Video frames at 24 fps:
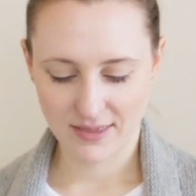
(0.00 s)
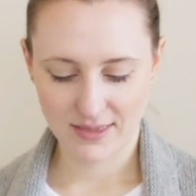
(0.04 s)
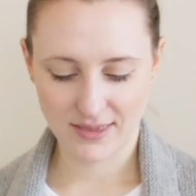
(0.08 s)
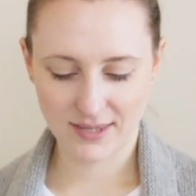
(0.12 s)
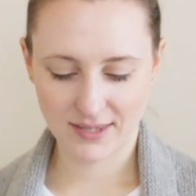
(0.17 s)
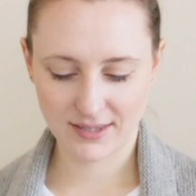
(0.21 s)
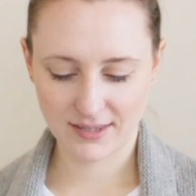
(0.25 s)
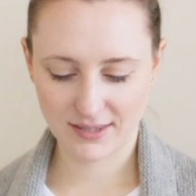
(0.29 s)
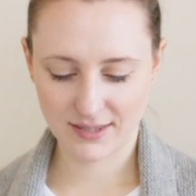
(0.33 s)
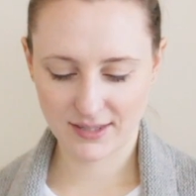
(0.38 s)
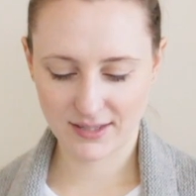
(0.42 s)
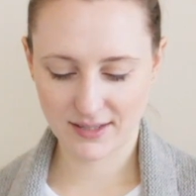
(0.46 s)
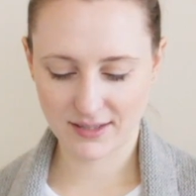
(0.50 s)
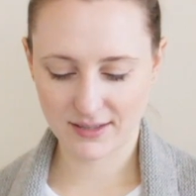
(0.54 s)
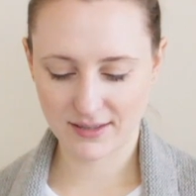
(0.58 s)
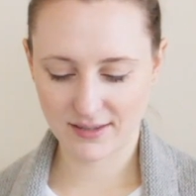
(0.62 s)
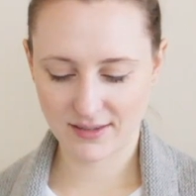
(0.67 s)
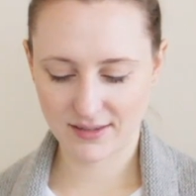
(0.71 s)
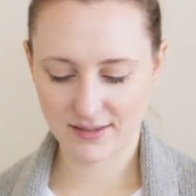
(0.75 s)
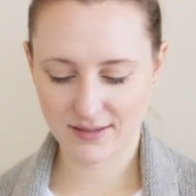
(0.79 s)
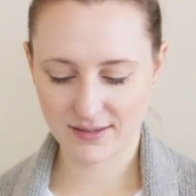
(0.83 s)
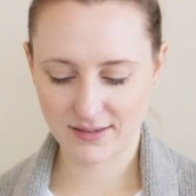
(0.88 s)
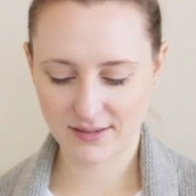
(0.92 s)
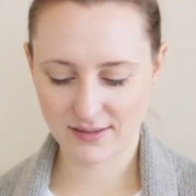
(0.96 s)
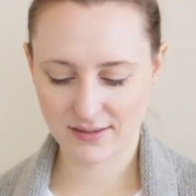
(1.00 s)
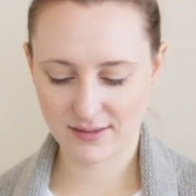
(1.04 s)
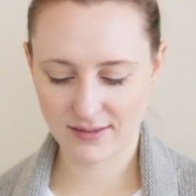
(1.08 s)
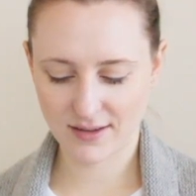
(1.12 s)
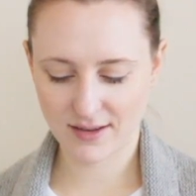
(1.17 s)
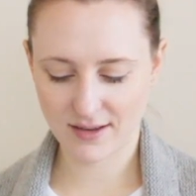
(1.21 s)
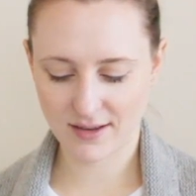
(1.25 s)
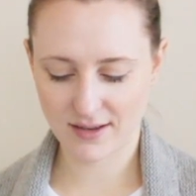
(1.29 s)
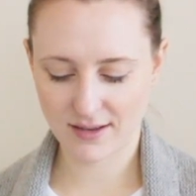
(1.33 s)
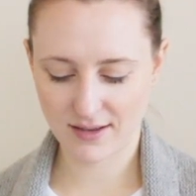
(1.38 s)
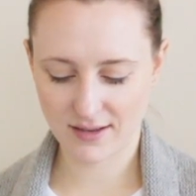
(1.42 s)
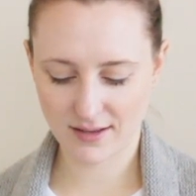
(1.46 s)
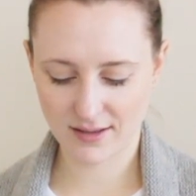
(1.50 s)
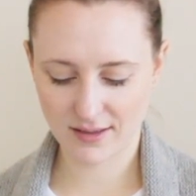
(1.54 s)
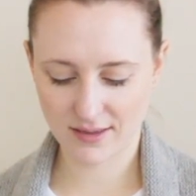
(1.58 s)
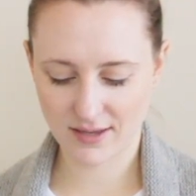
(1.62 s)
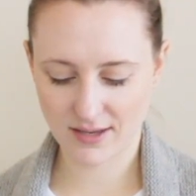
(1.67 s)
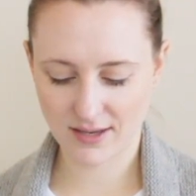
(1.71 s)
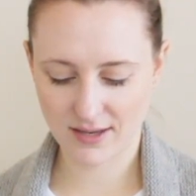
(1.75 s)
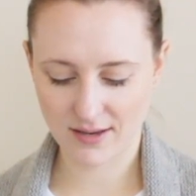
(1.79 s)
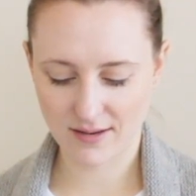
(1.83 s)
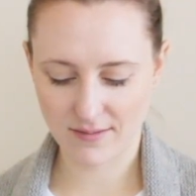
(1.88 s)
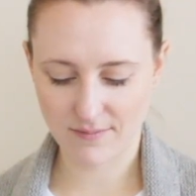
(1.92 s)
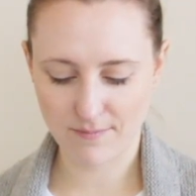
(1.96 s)
This is,
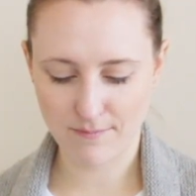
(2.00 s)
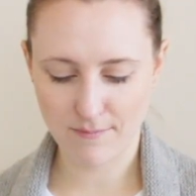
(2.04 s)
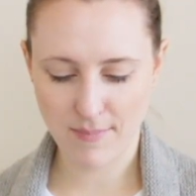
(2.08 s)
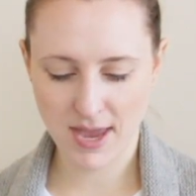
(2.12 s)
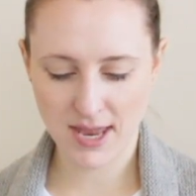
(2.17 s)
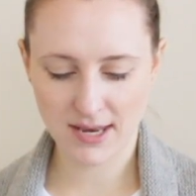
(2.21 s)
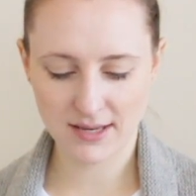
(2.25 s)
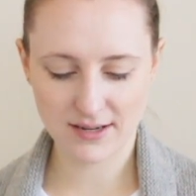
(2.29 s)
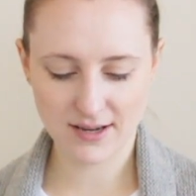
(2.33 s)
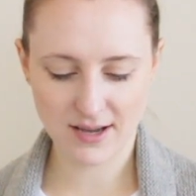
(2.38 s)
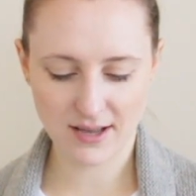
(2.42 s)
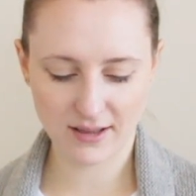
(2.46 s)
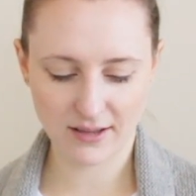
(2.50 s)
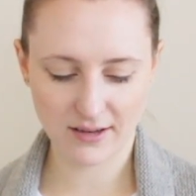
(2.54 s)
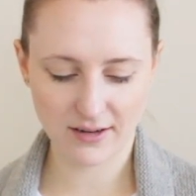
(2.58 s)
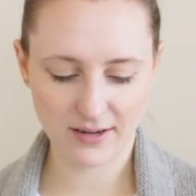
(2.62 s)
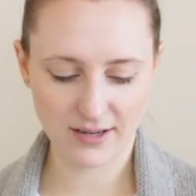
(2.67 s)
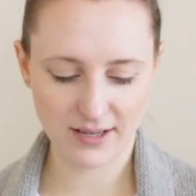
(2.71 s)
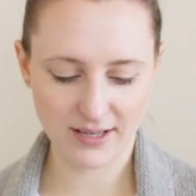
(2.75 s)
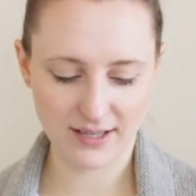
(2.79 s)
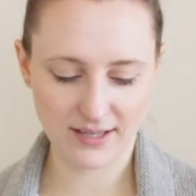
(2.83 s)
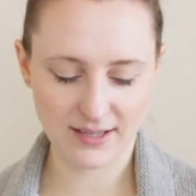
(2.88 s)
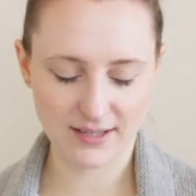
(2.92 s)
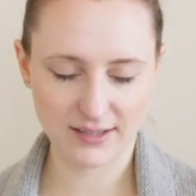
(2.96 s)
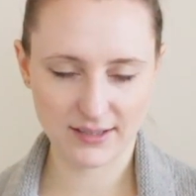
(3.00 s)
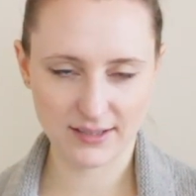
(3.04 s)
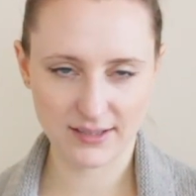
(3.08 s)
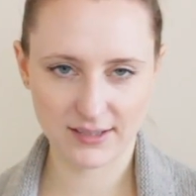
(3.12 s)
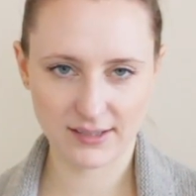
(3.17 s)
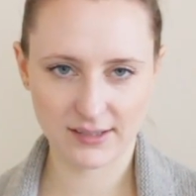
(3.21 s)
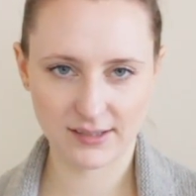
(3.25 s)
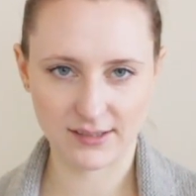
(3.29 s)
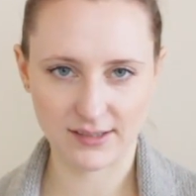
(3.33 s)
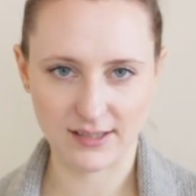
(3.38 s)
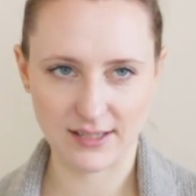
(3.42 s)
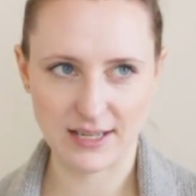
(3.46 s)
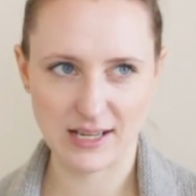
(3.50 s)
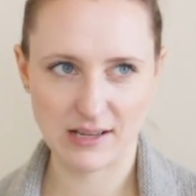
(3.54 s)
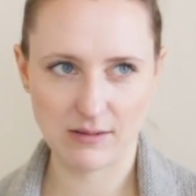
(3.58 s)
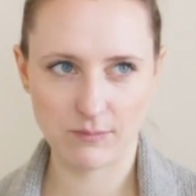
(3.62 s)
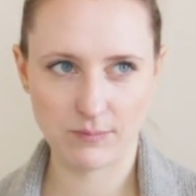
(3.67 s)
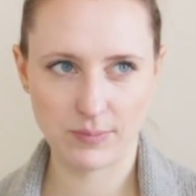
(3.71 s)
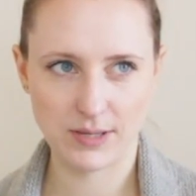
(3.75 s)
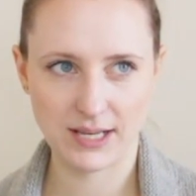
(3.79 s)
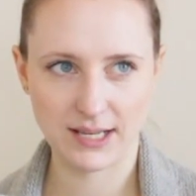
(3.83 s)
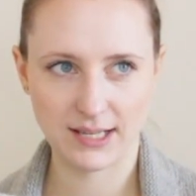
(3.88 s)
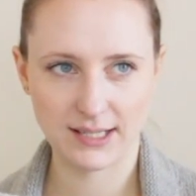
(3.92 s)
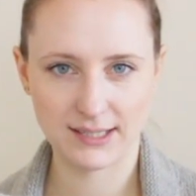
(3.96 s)
the main color is
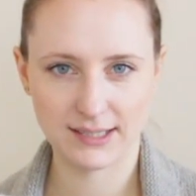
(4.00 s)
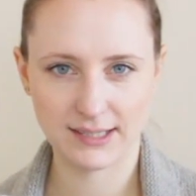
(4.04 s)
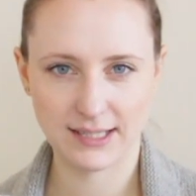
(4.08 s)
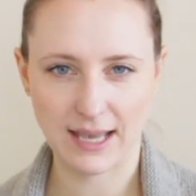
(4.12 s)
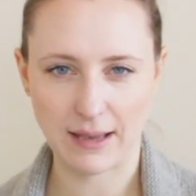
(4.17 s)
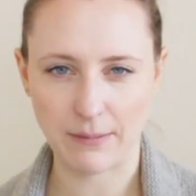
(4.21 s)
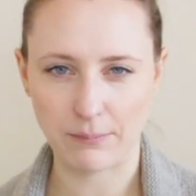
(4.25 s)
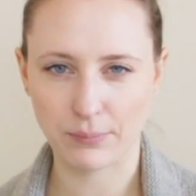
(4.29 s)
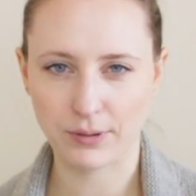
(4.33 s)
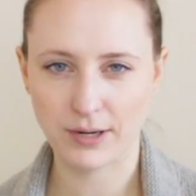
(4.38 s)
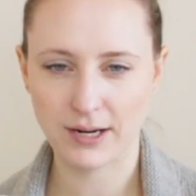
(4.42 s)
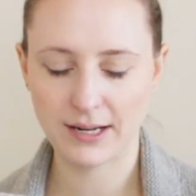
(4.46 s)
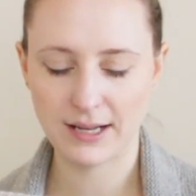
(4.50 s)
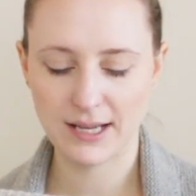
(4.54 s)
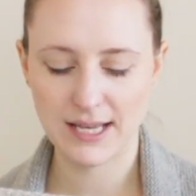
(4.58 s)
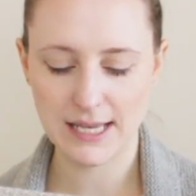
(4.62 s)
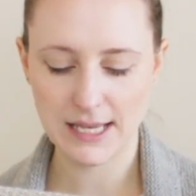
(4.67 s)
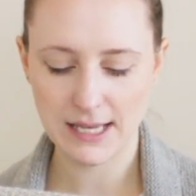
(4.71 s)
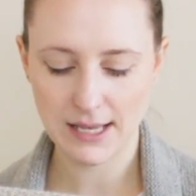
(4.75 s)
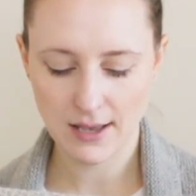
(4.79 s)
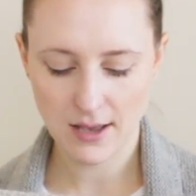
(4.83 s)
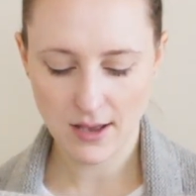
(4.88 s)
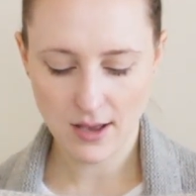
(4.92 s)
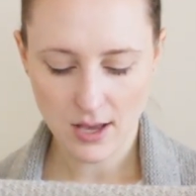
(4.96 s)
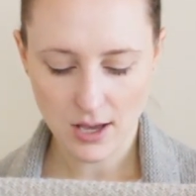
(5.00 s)
Knit Picks Capretta.